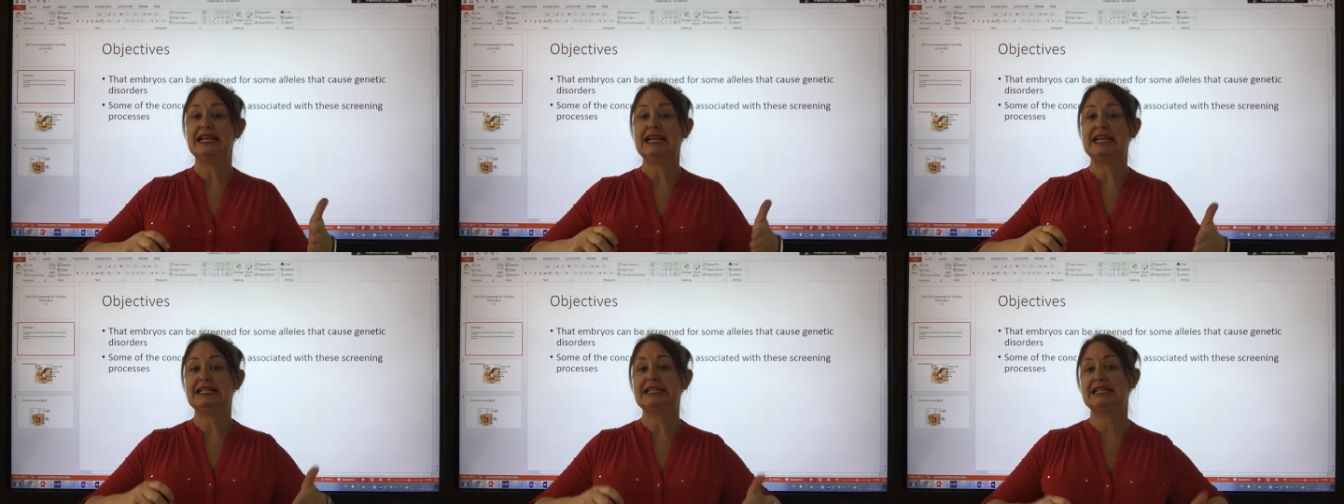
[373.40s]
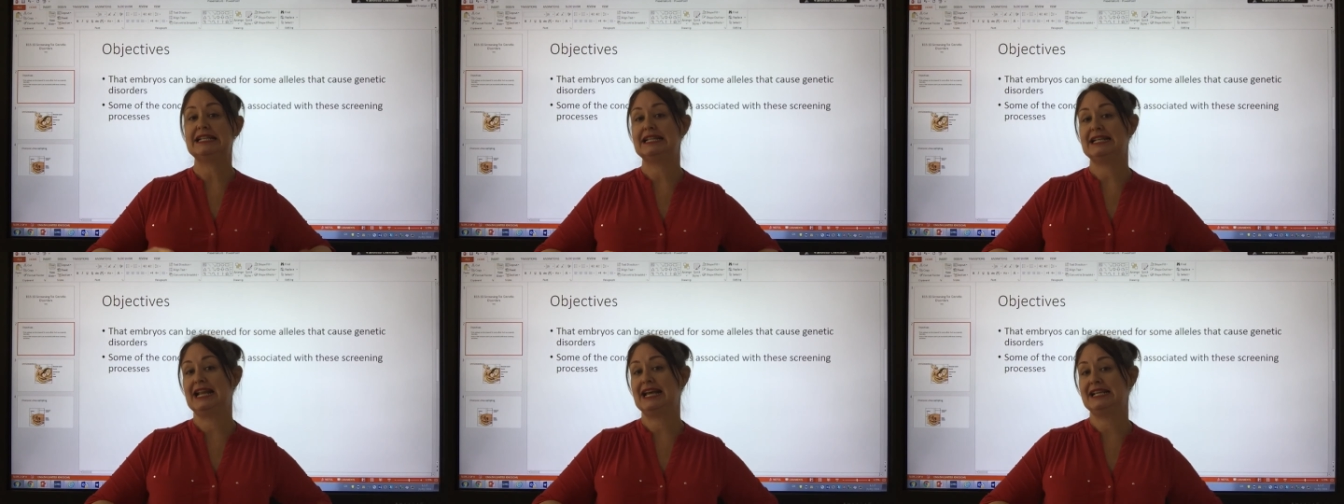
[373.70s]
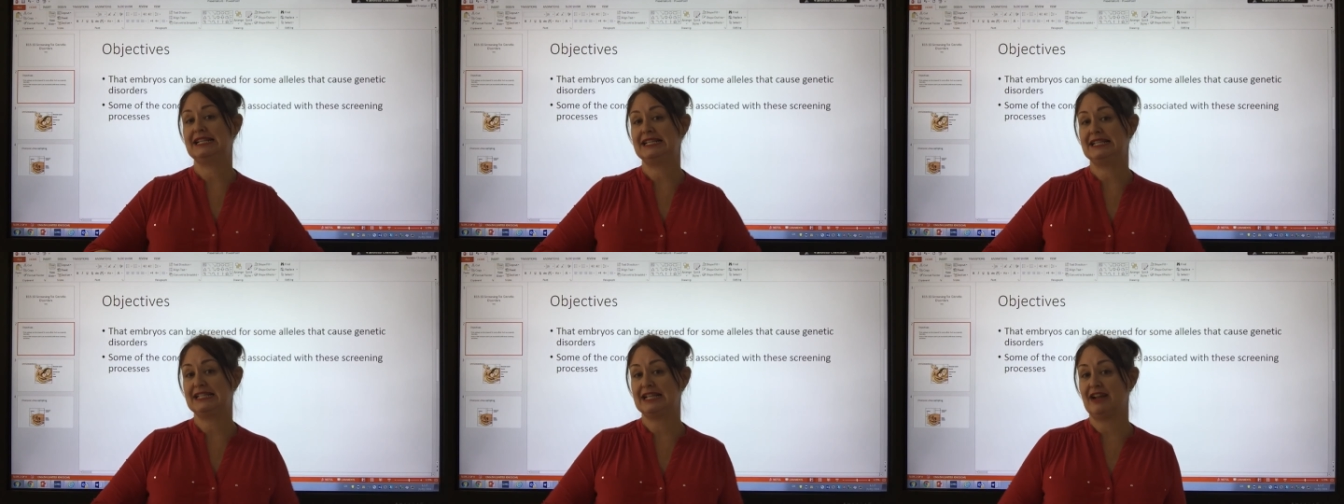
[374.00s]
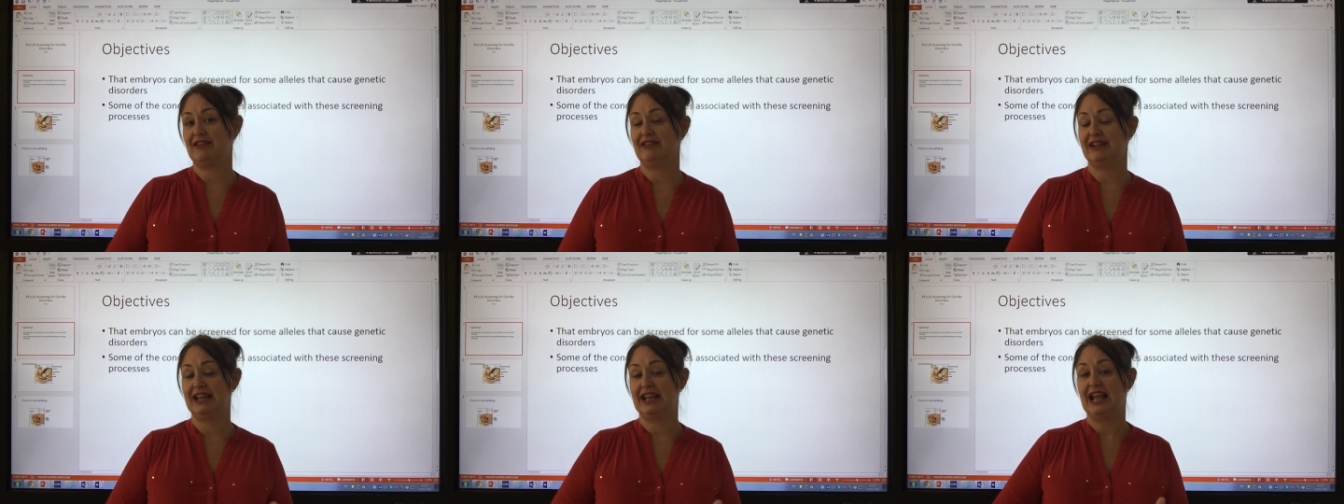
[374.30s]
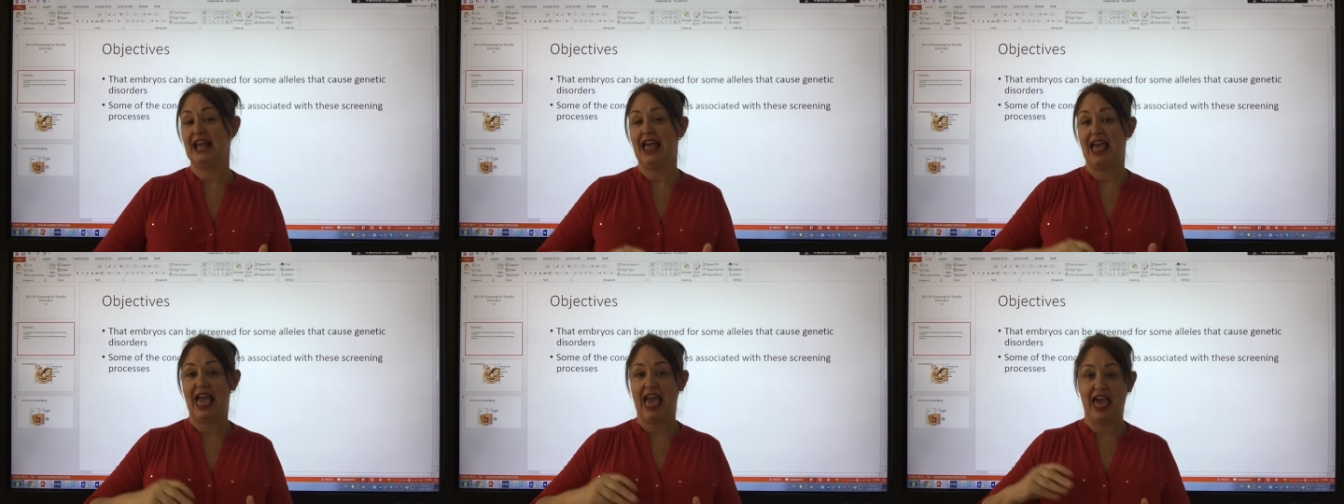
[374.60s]
isn't necessarily
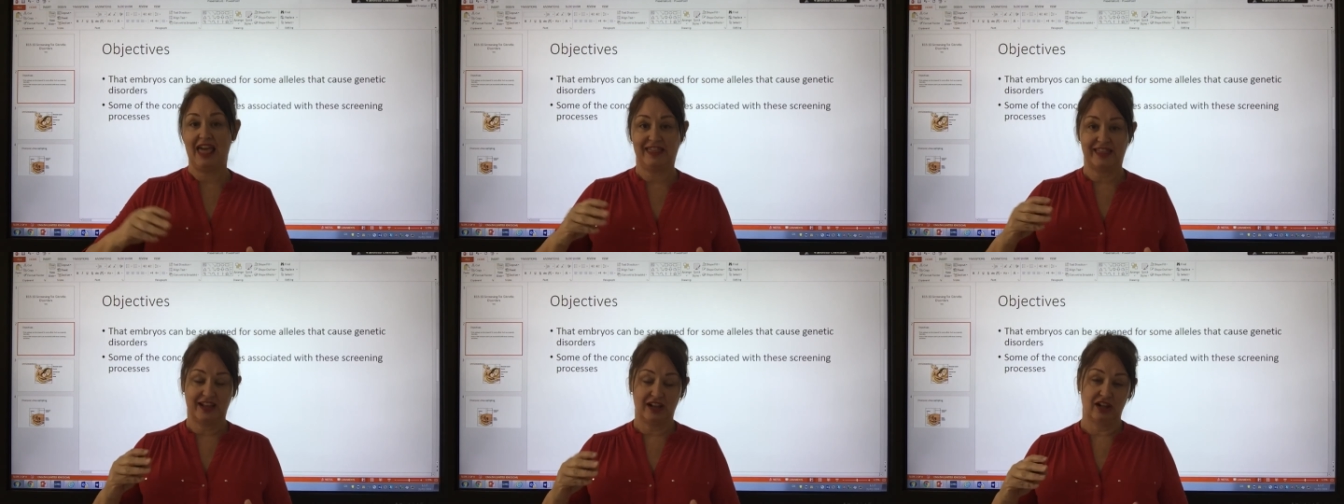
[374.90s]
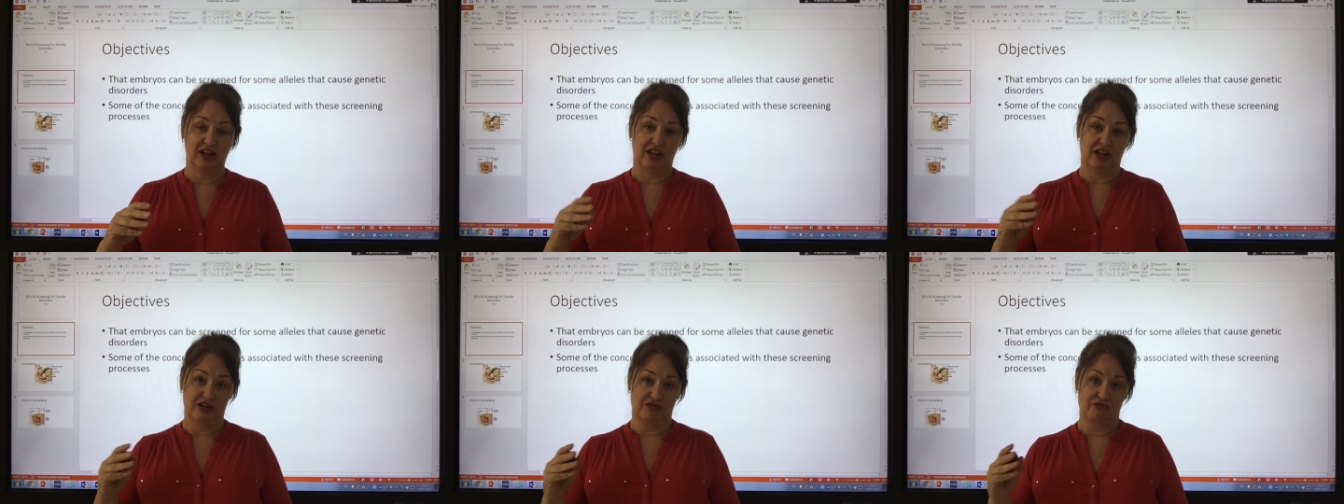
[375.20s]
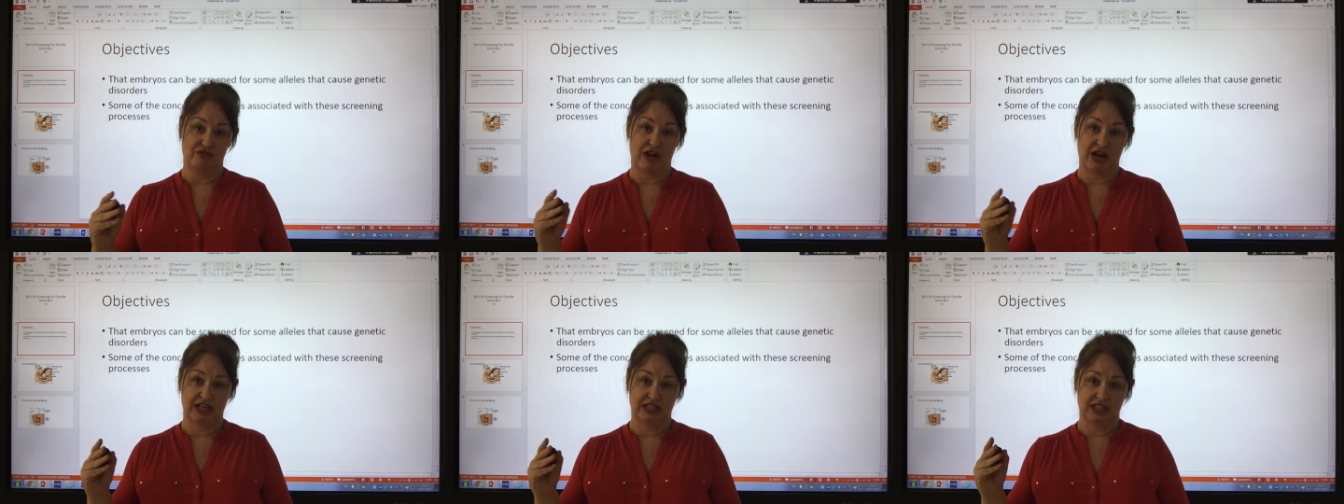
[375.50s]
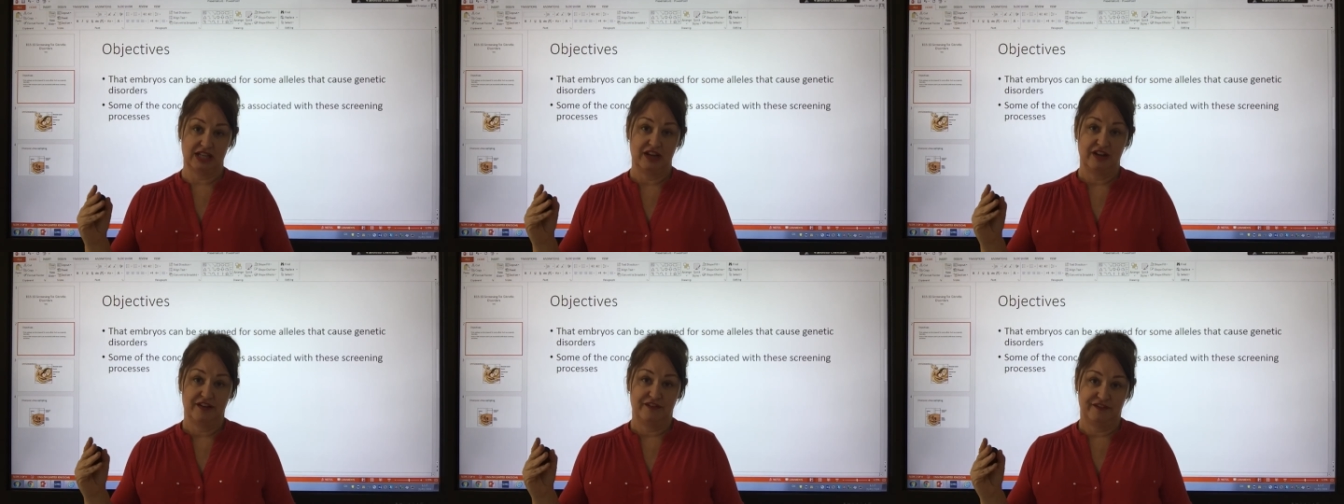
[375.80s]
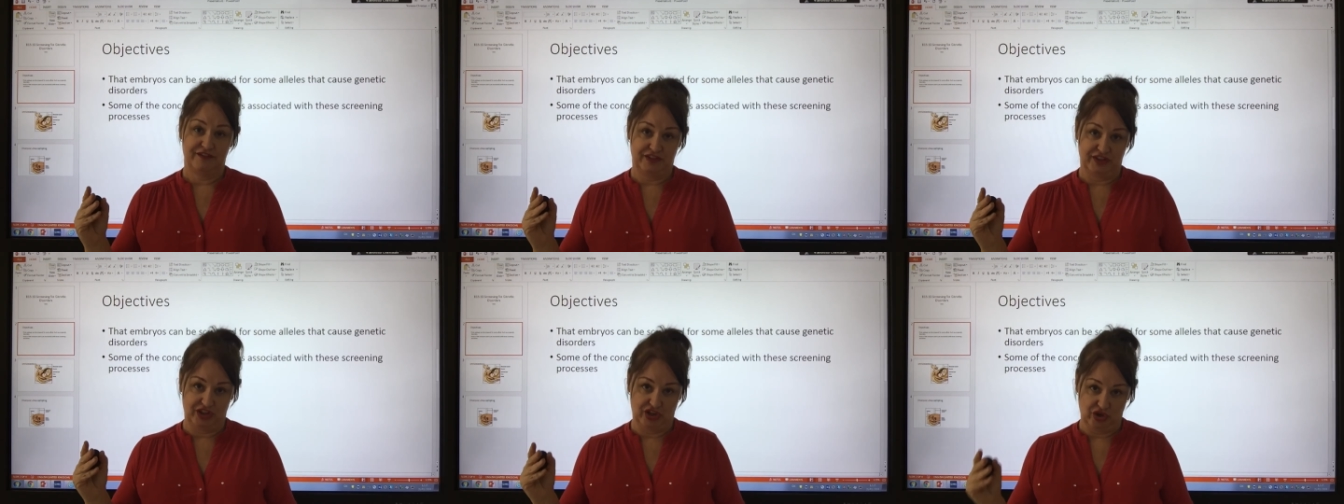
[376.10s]
ethical and right
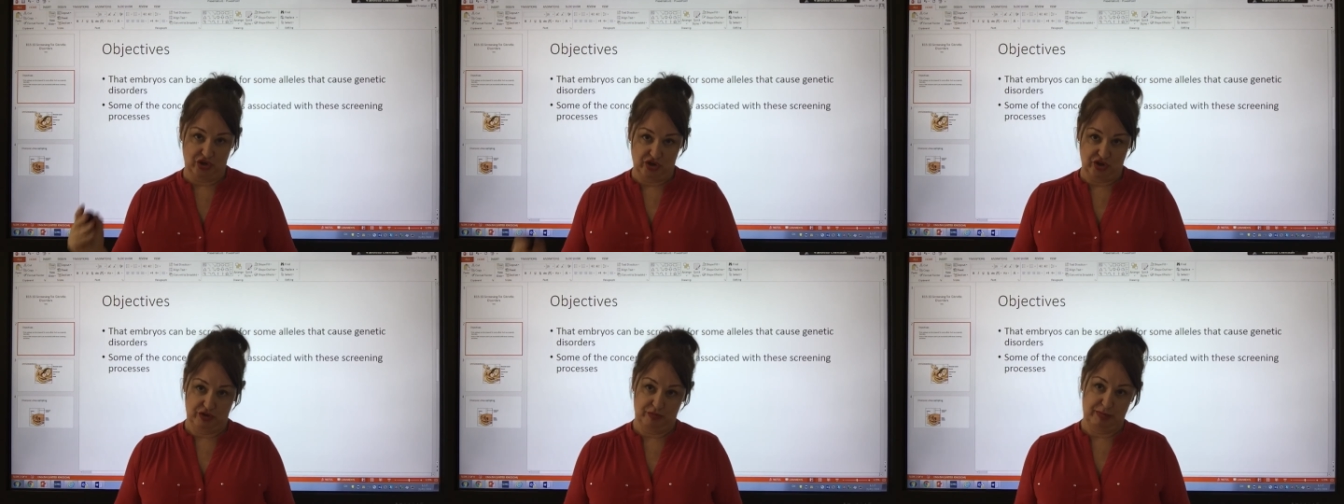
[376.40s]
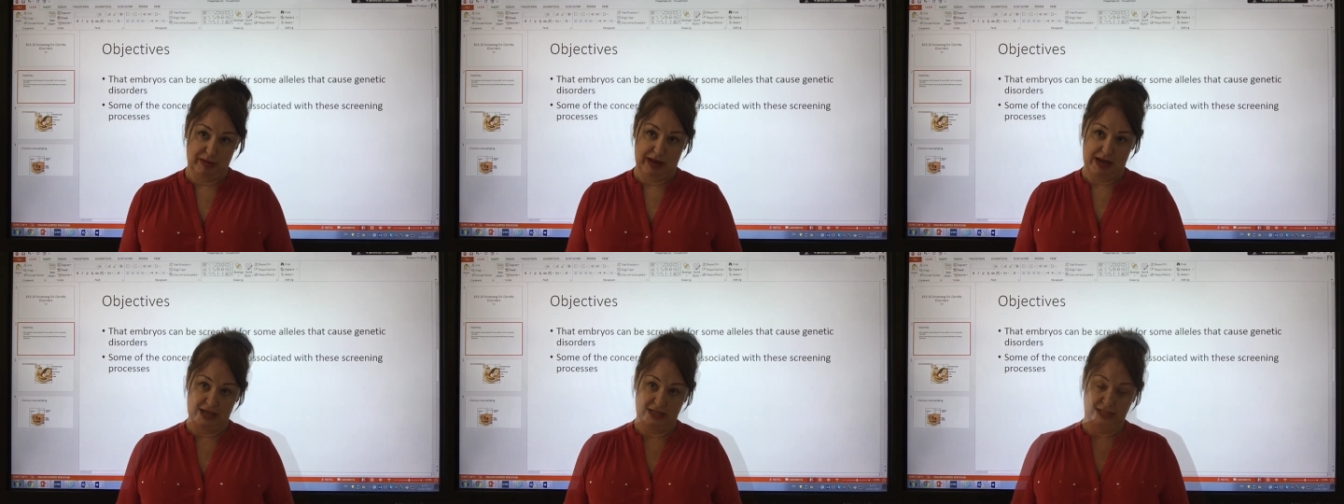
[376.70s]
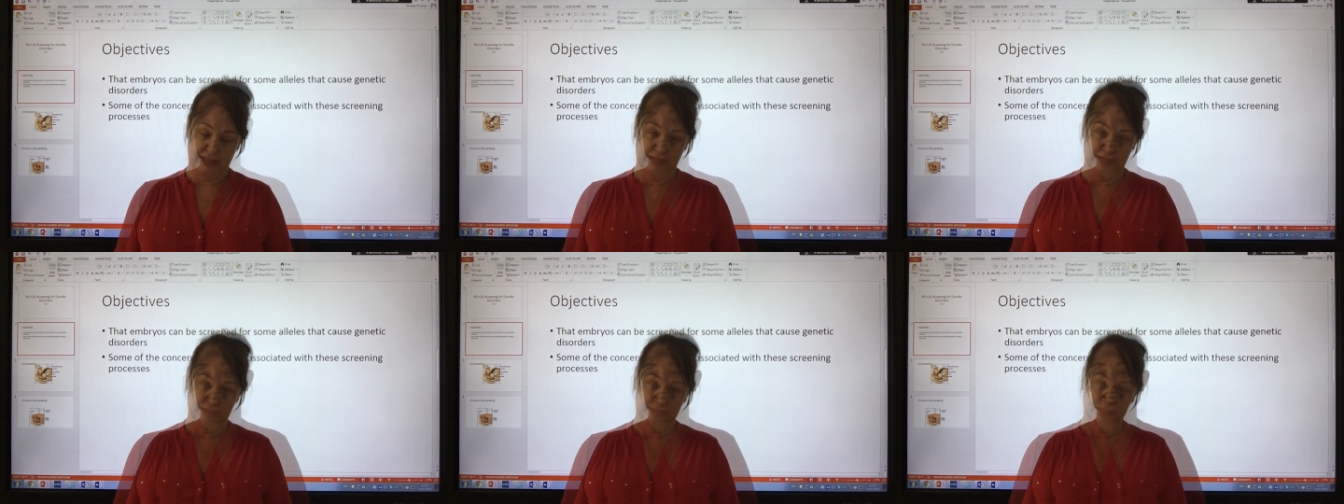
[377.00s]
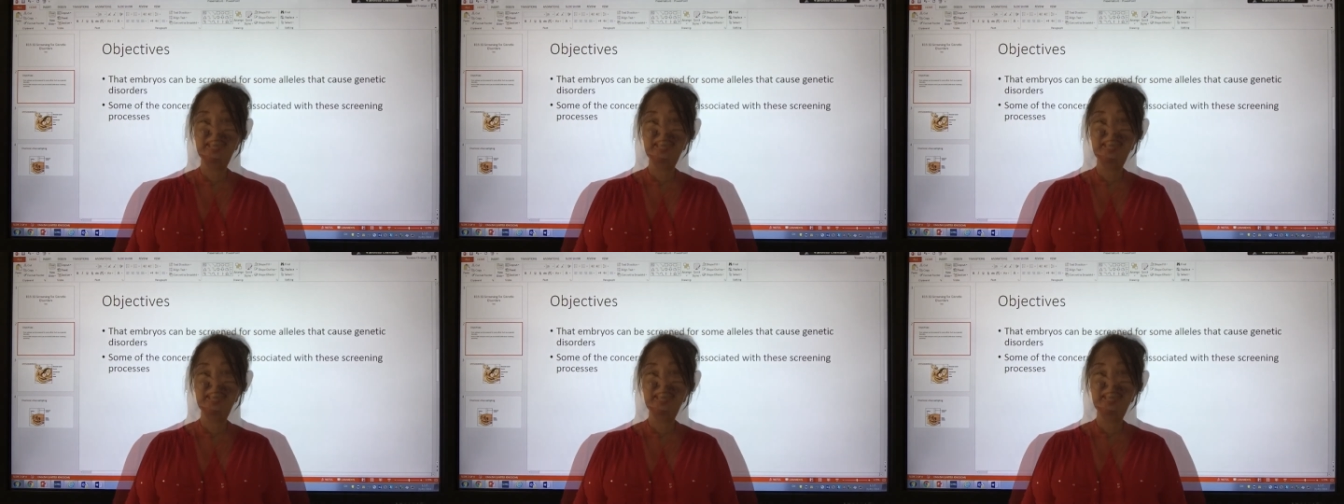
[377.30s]
for the other person.